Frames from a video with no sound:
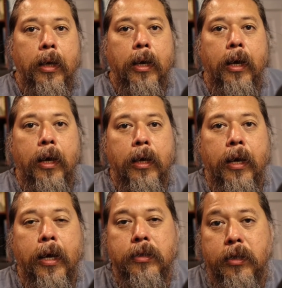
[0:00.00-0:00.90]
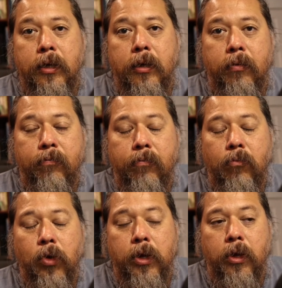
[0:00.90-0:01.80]
And it has the
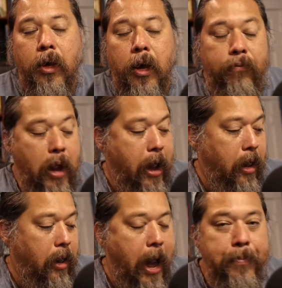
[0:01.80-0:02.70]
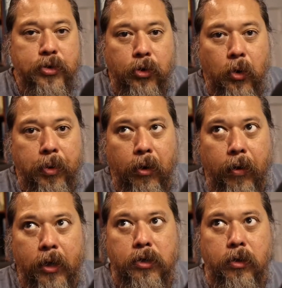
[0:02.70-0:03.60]
really good aperture opening,
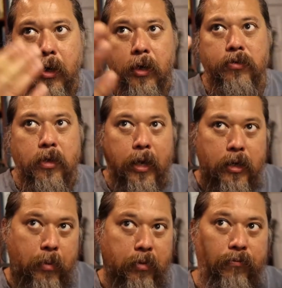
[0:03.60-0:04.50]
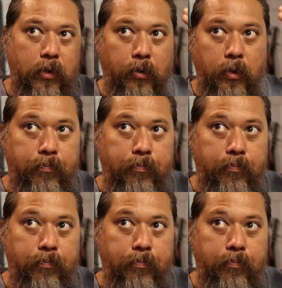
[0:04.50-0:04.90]
right? So that it gives it that depth of field,